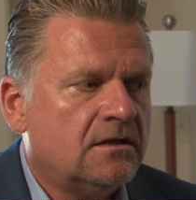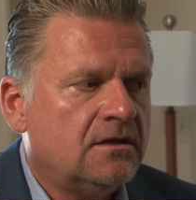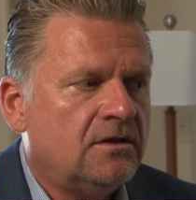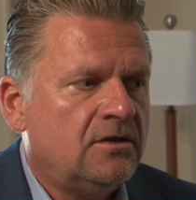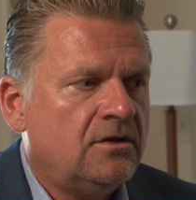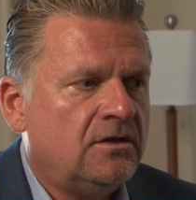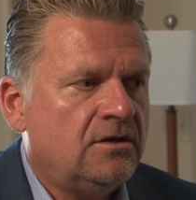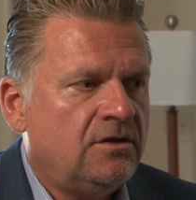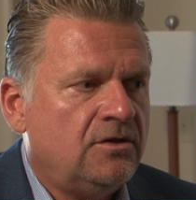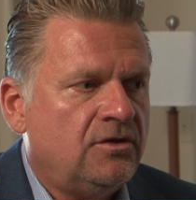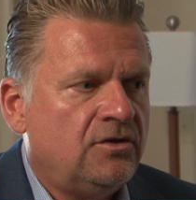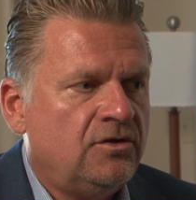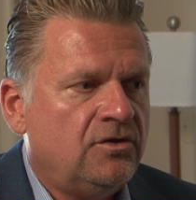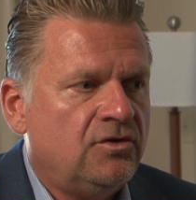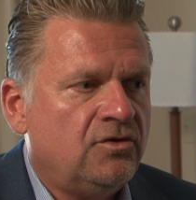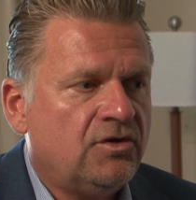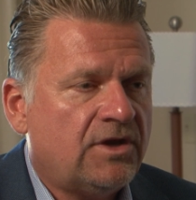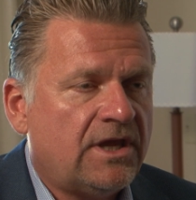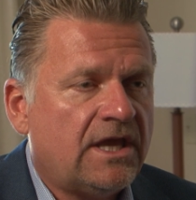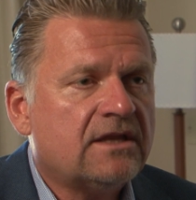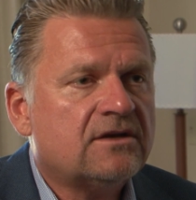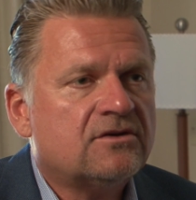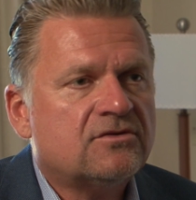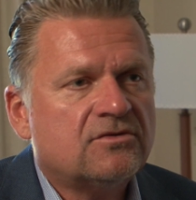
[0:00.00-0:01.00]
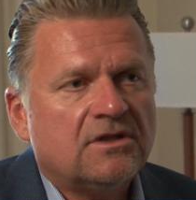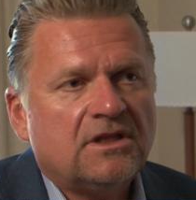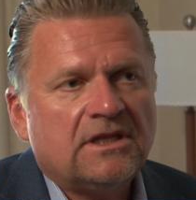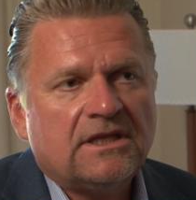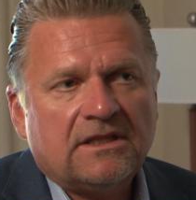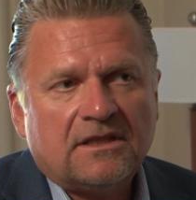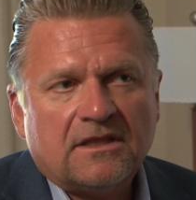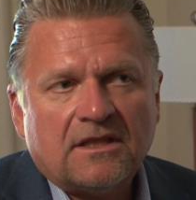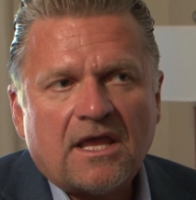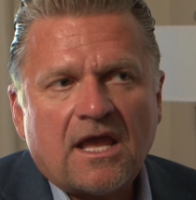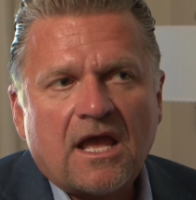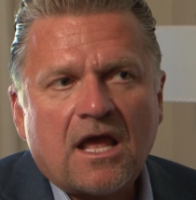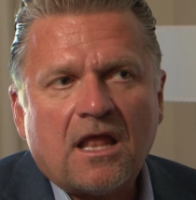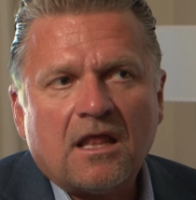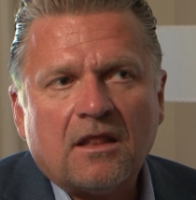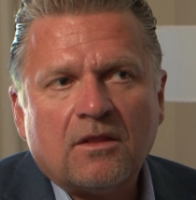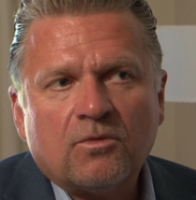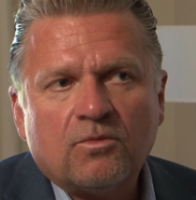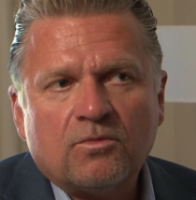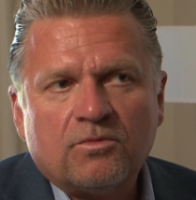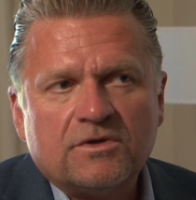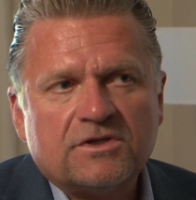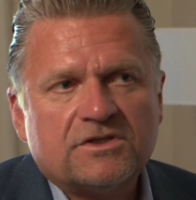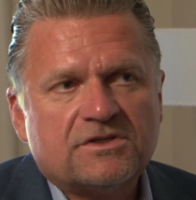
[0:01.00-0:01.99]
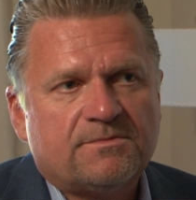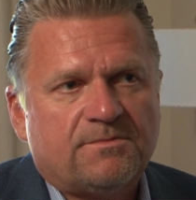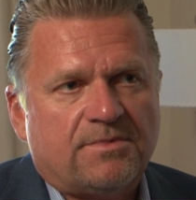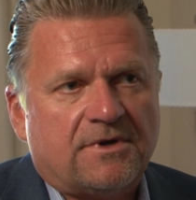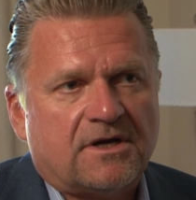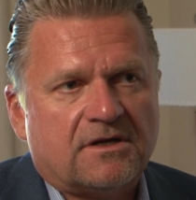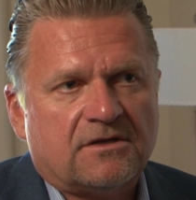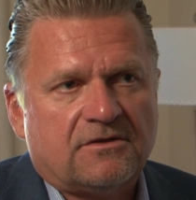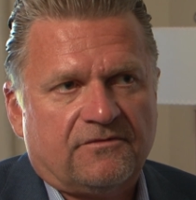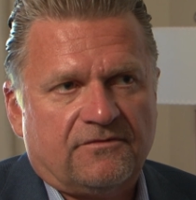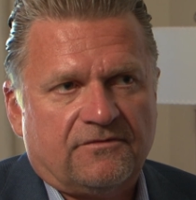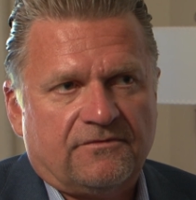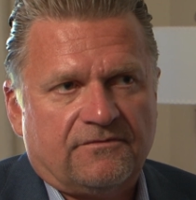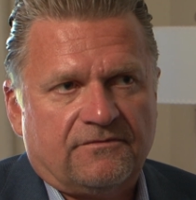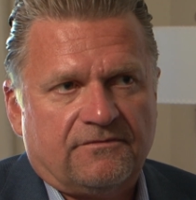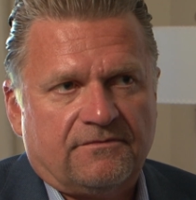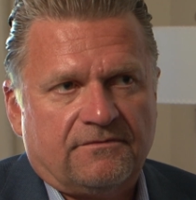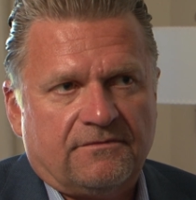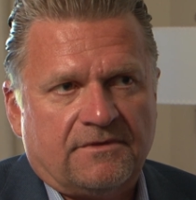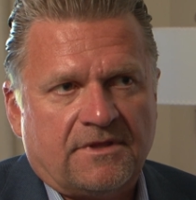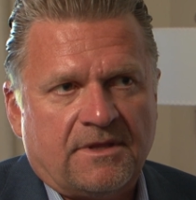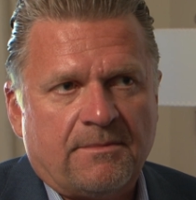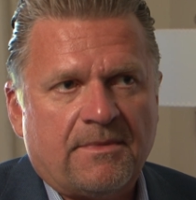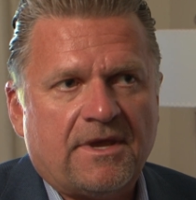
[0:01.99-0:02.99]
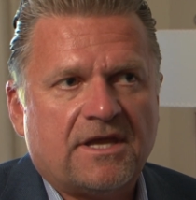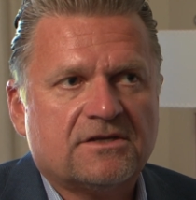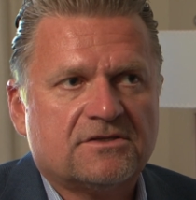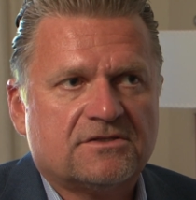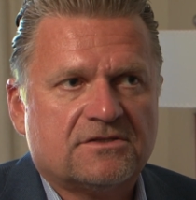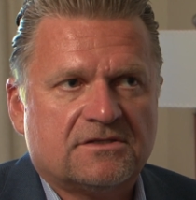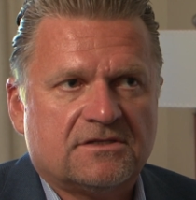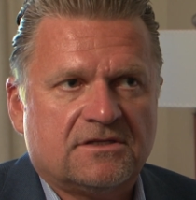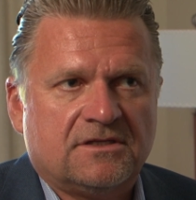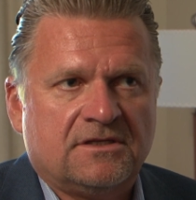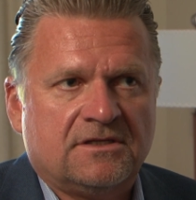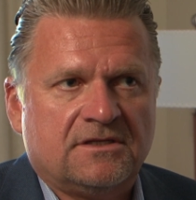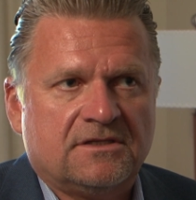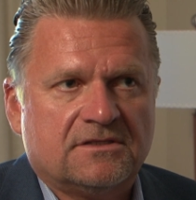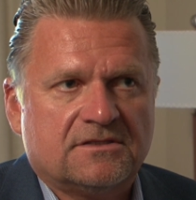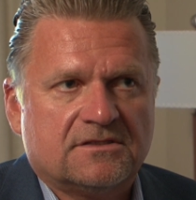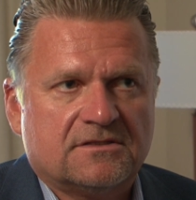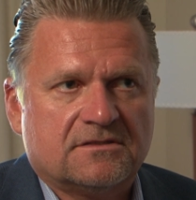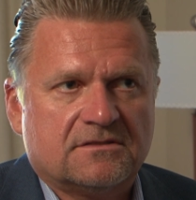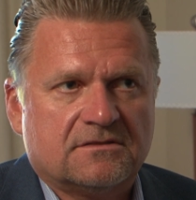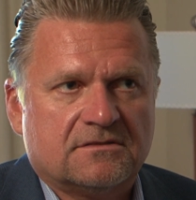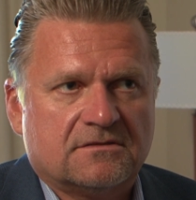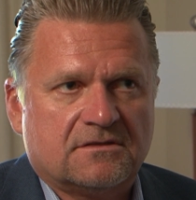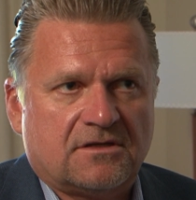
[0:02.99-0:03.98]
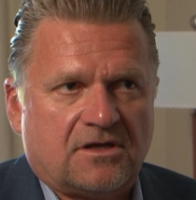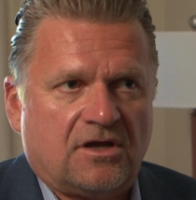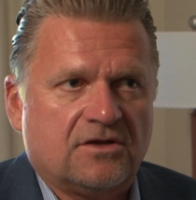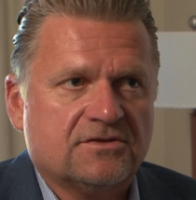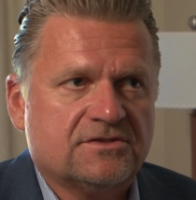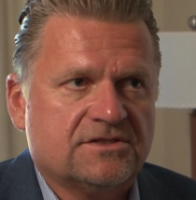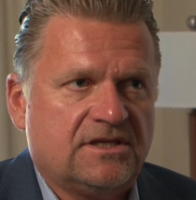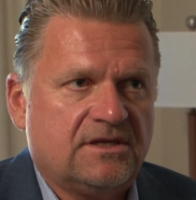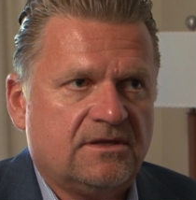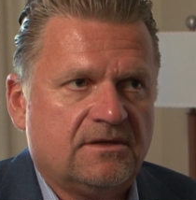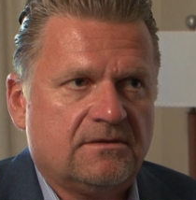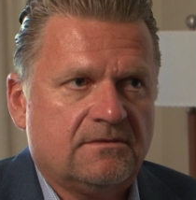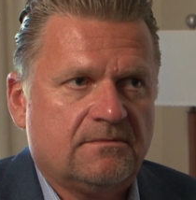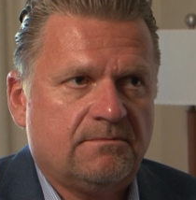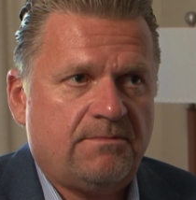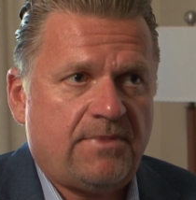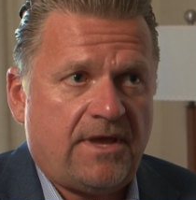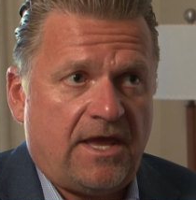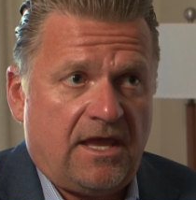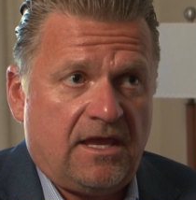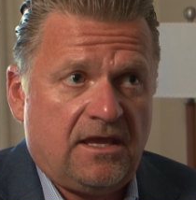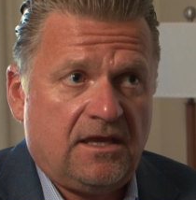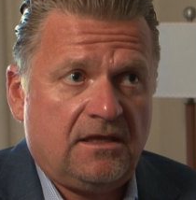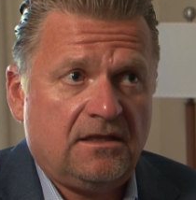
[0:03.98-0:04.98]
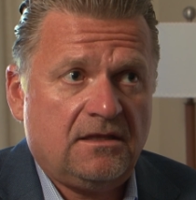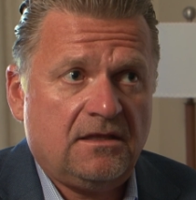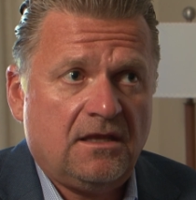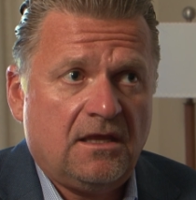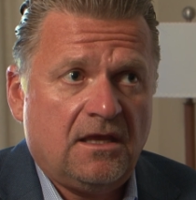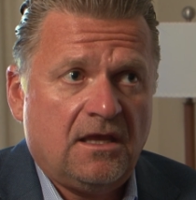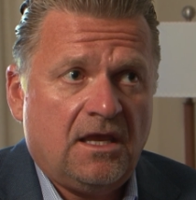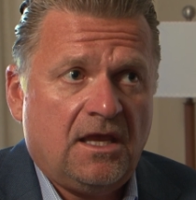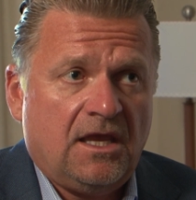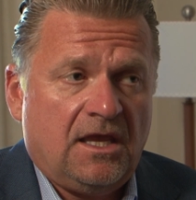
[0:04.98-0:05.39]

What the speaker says: you can't really tell which part of the mesh is causing pain.